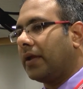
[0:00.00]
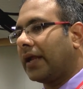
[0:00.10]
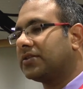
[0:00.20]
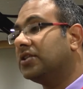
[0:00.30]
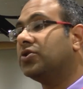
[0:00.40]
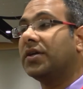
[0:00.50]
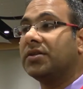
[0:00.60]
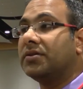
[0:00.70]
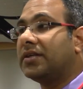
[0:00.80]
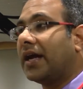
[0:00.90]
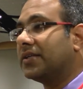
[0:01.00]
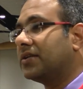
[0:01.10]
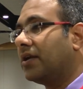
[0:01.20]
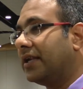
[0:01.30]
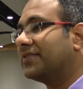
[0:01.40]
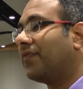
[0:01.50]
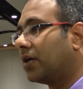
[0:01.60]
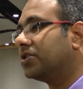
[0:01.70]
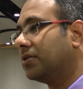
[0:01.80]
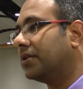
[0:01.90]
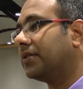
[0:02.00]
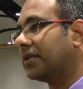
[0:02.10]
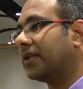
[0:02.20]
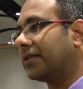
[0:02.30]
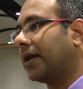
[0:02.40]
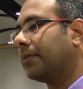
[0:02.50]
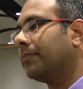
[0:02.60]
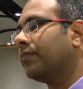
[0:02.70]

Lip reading: accentuation of the diastolic dysfunction and things like that.